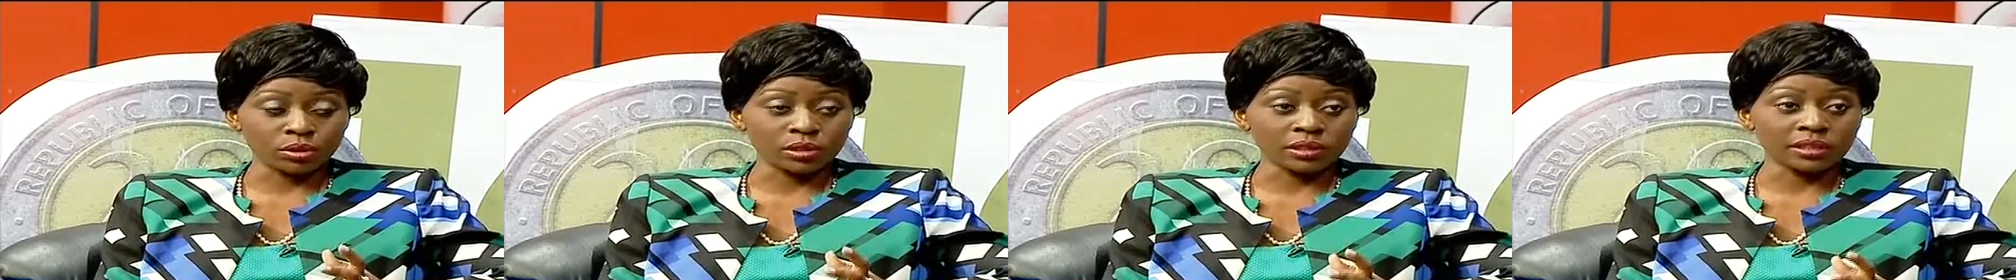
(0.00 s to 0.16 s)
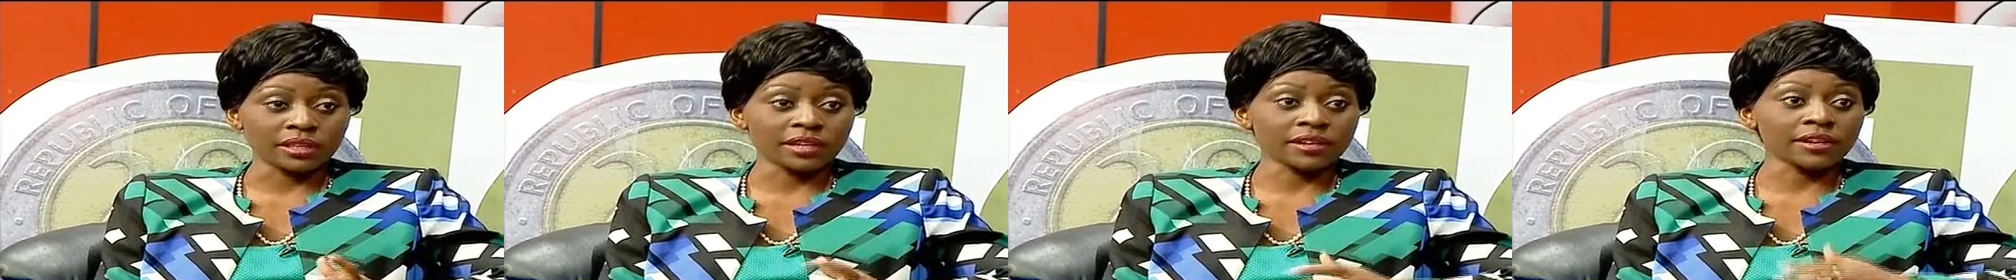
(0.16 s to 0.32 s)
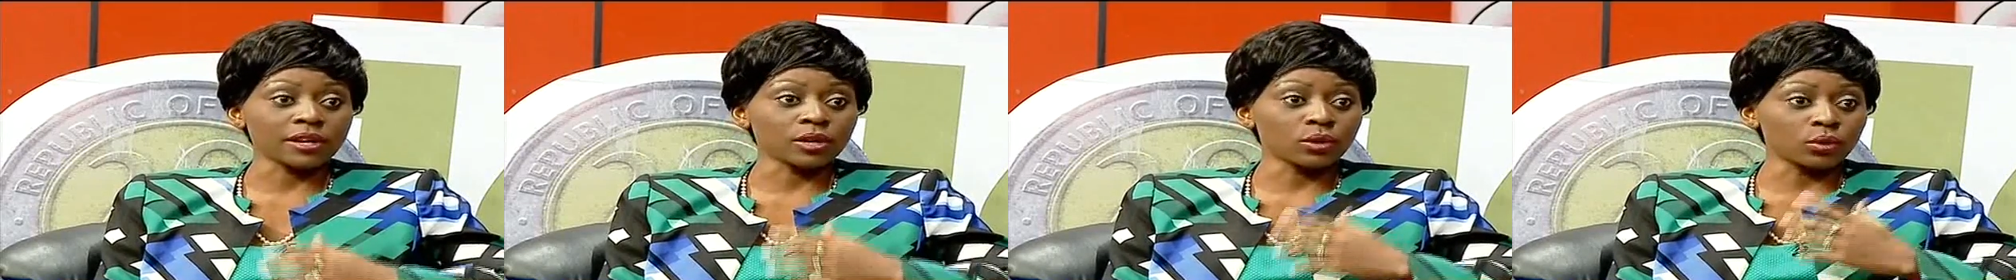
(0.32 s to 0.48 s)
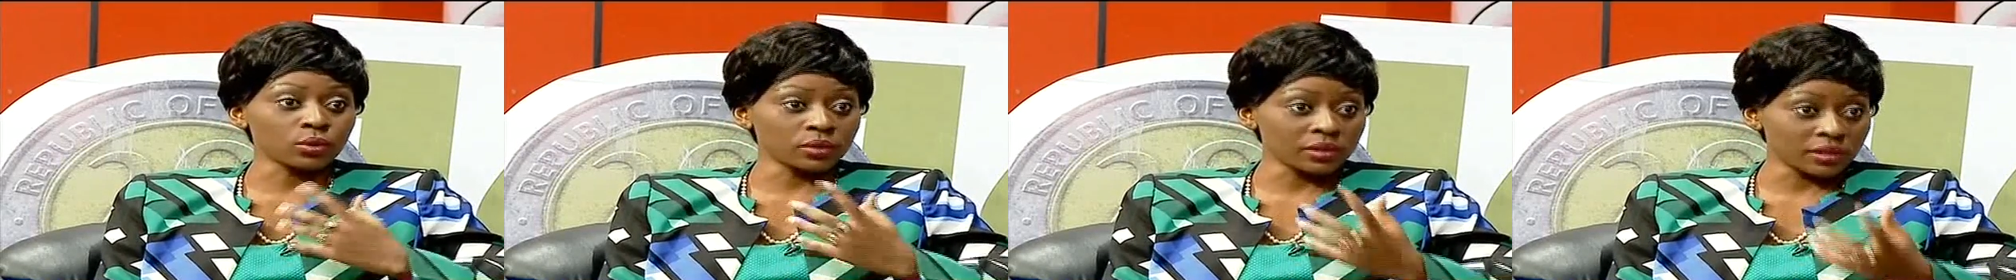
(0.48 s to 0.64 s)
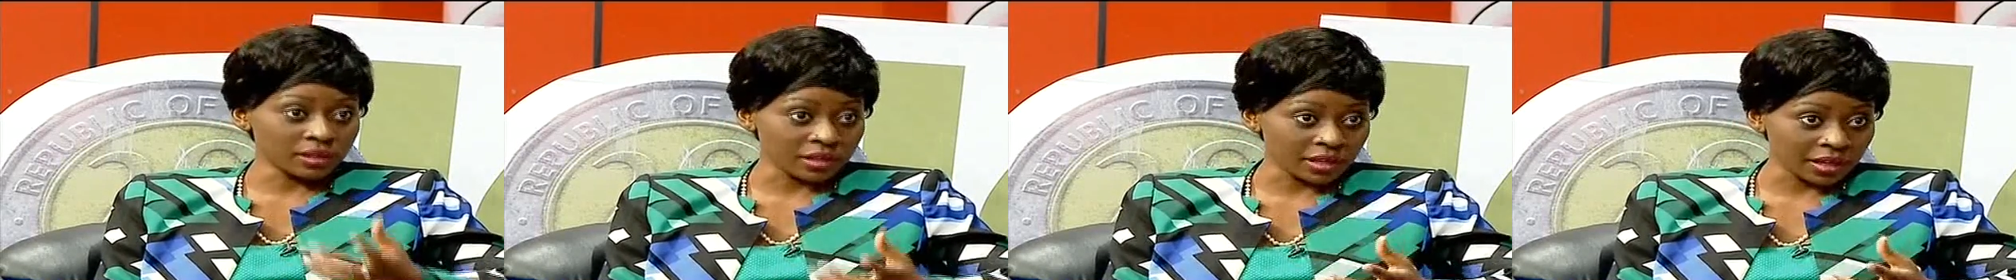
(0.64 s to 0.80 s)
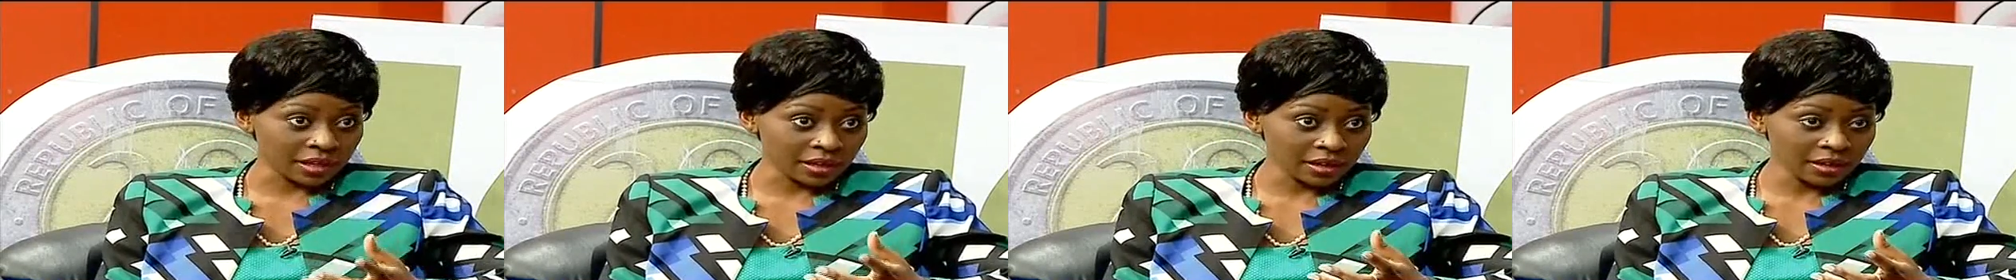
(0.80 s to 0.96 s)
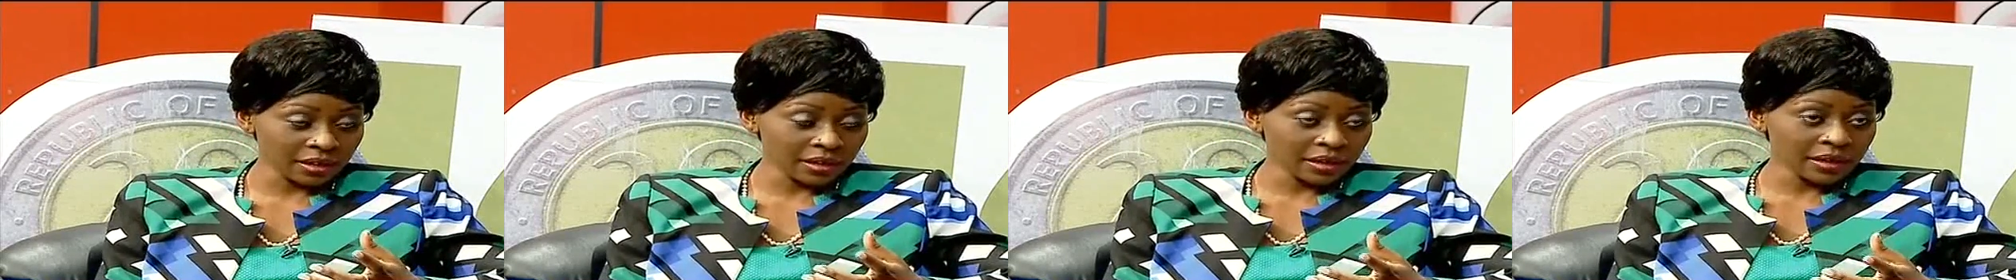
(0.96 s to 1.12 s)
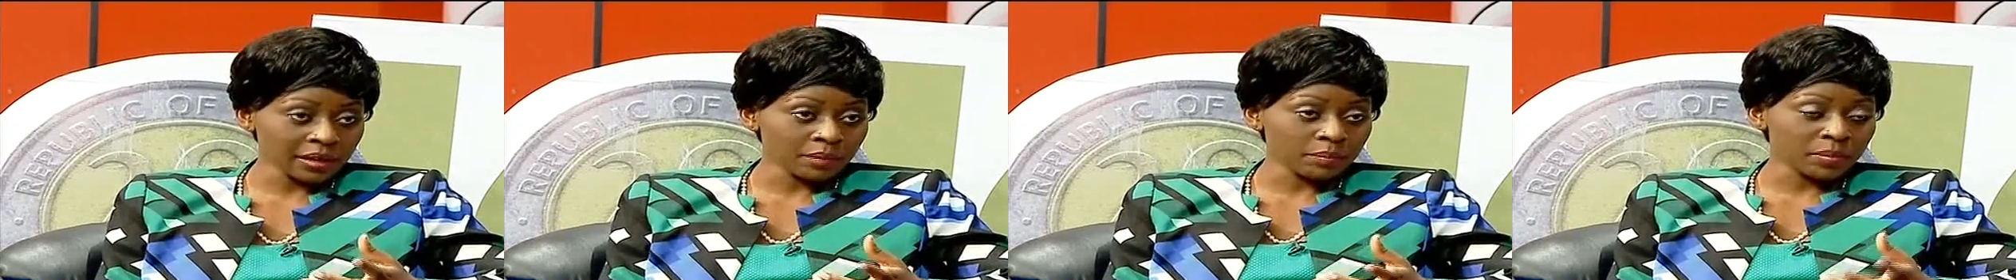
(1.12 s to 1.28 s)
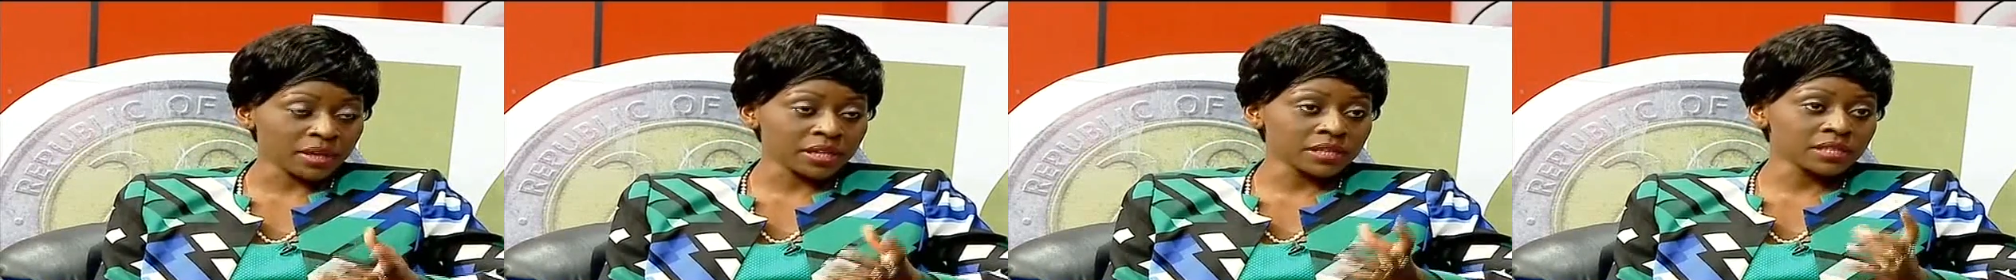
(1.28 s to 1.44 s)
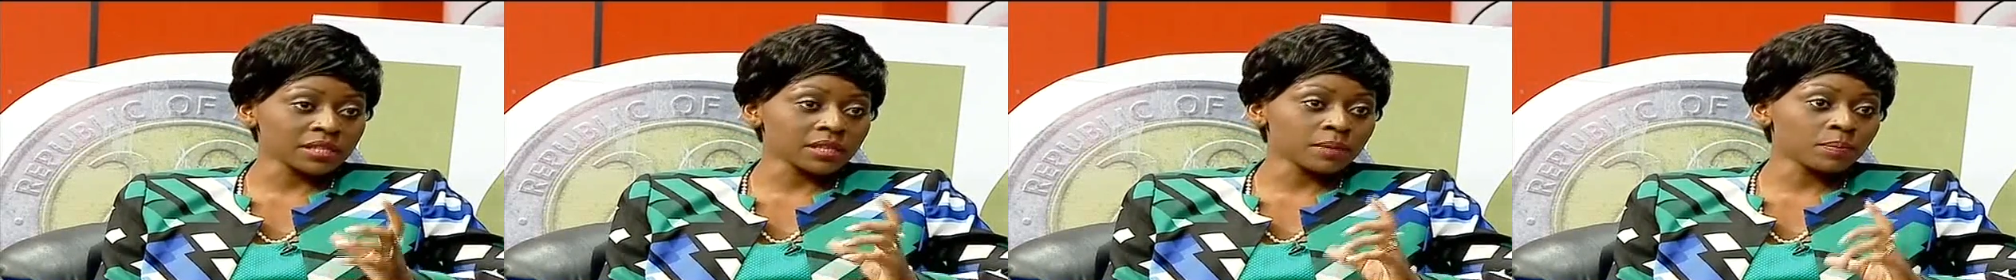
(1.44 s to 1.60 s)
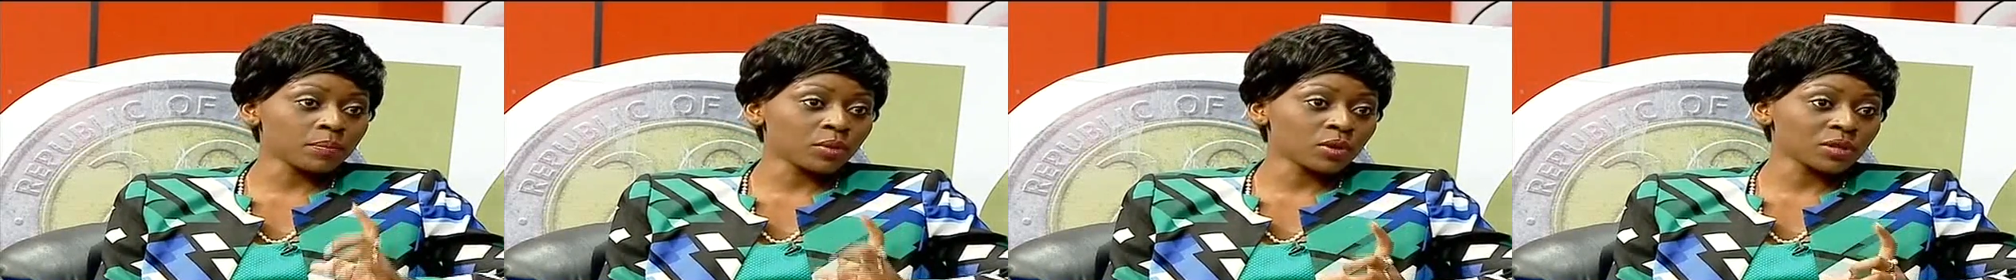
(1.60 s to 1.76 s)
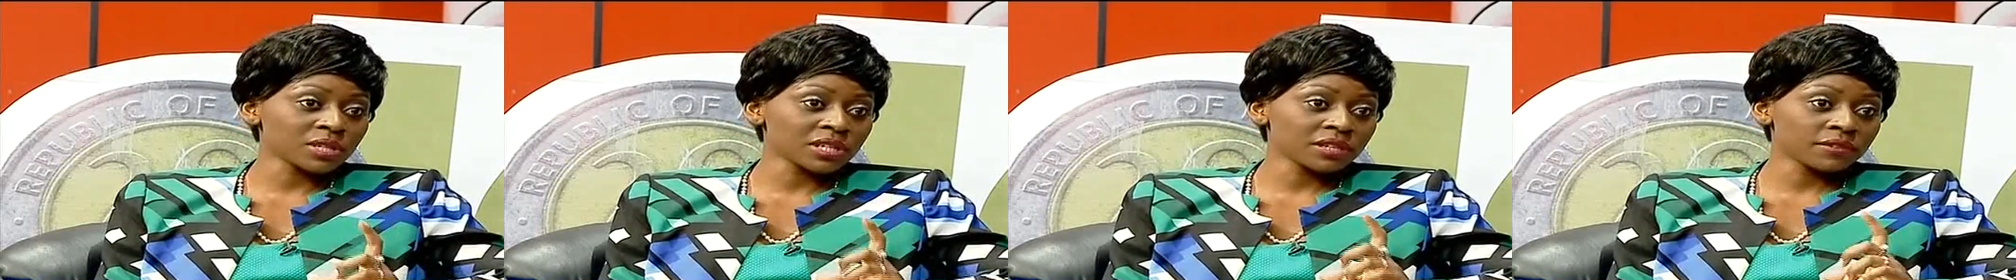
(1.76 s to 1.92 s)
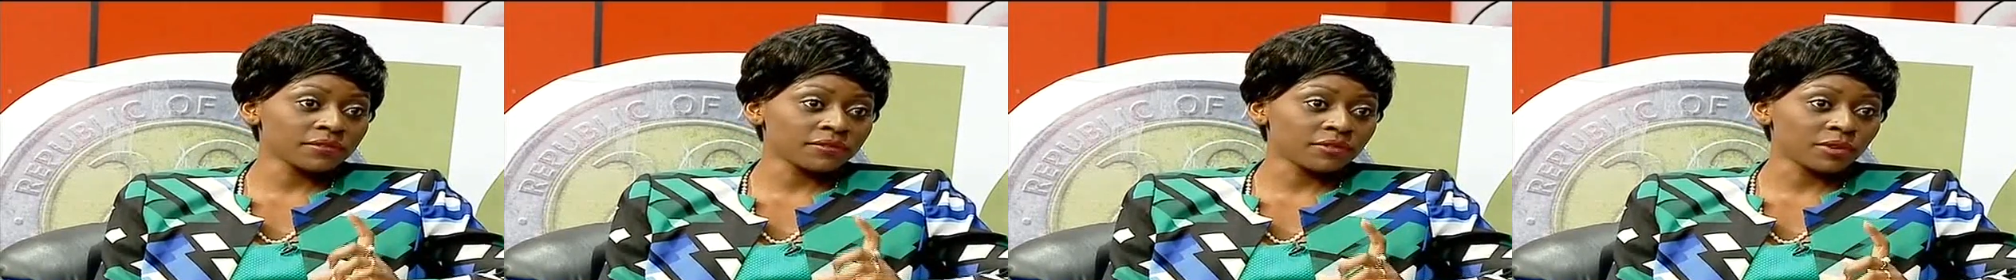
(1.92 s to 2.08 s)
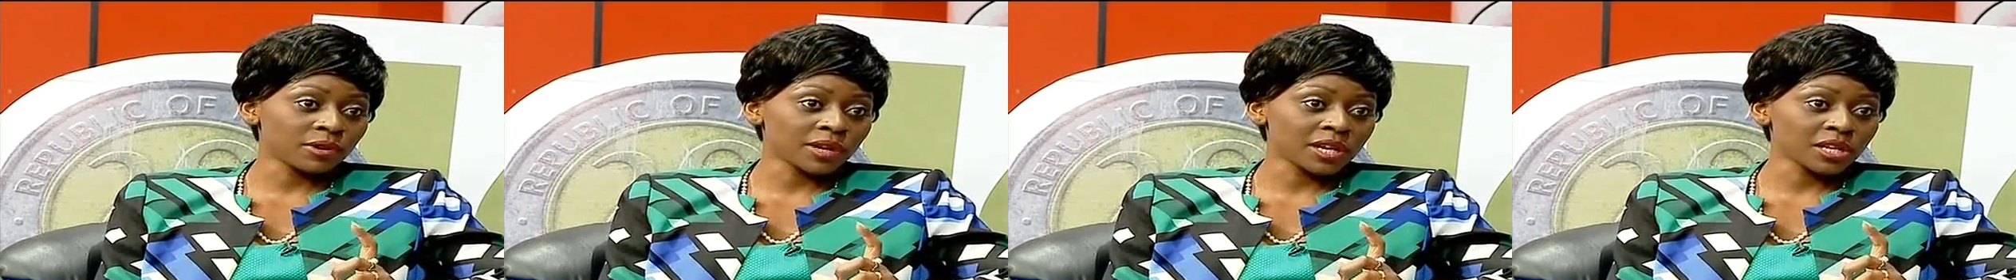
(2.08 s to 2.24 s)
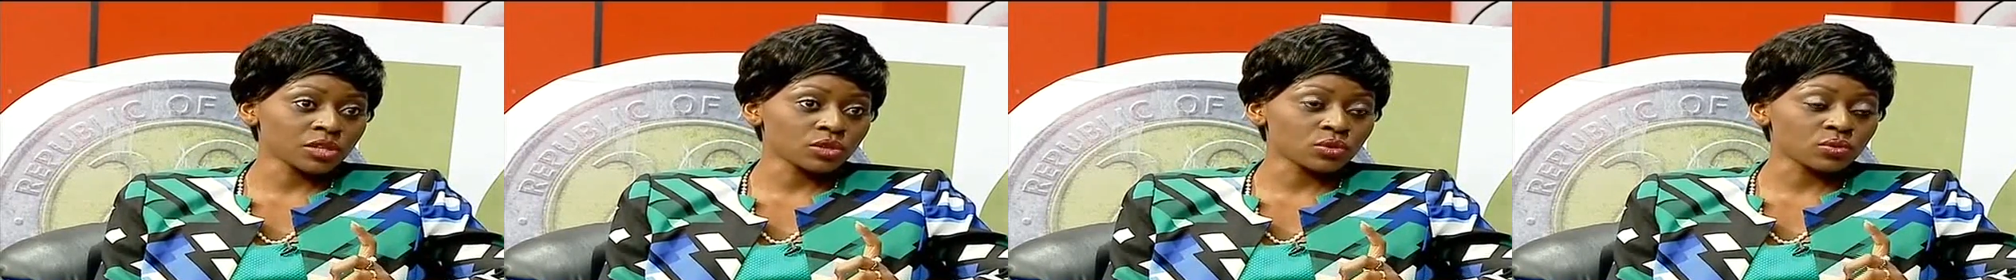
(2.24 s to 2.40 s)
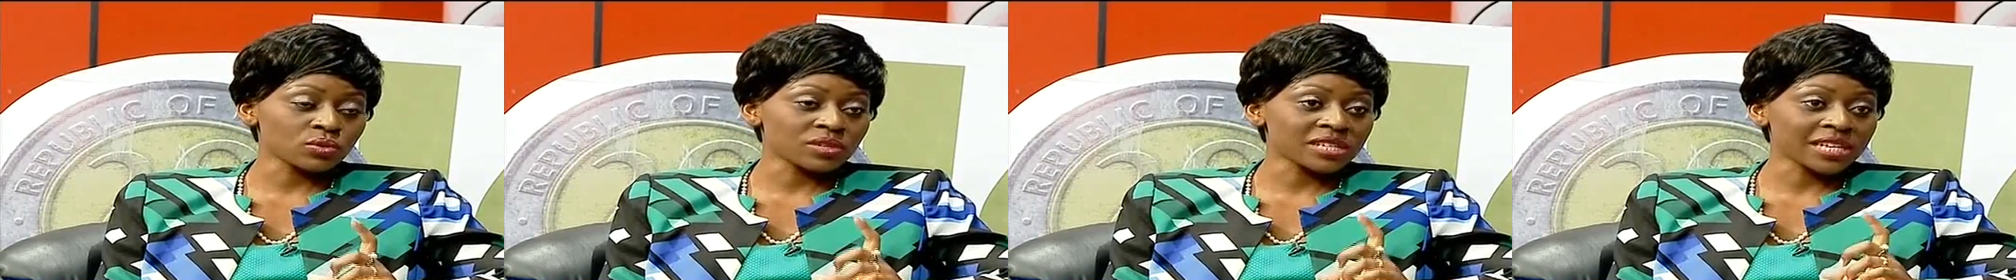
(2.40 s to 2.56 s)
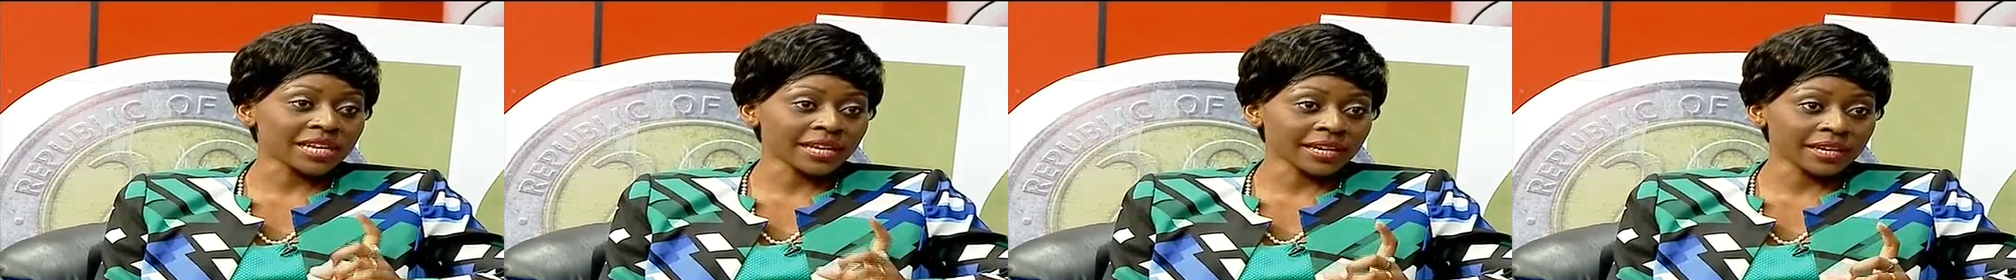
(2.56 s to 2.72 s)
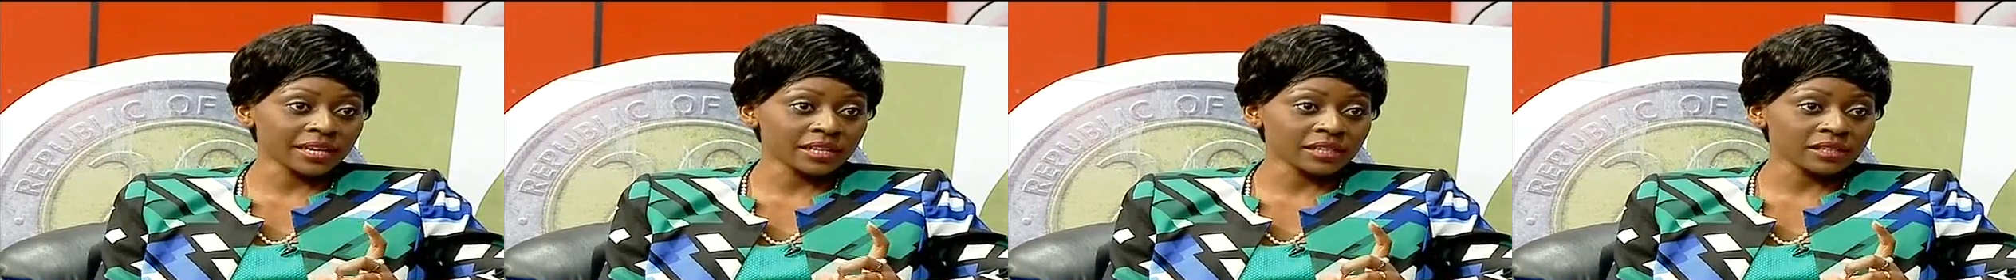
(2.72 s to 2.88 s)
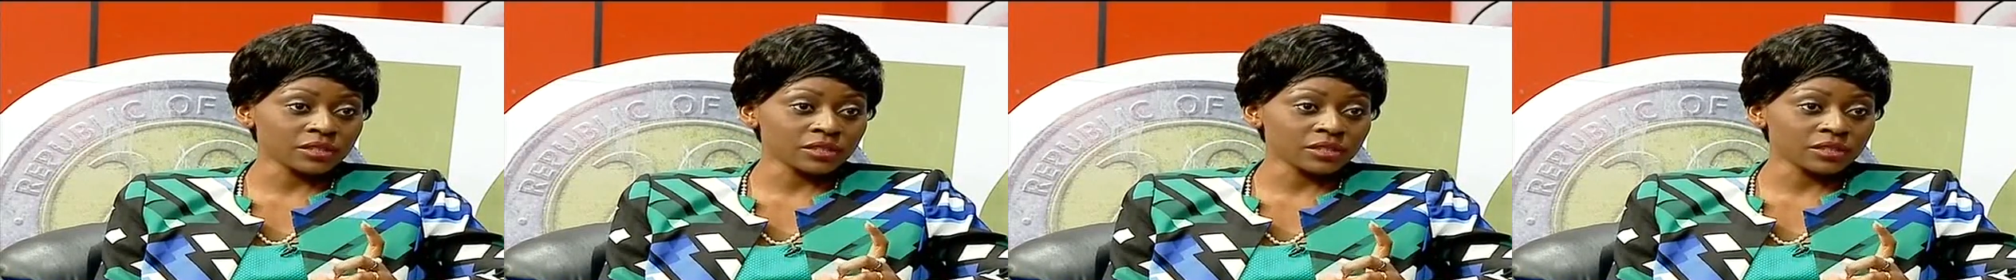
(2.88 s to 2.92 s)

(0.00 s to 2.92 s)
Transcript: They're a good thing, but it's important for us to target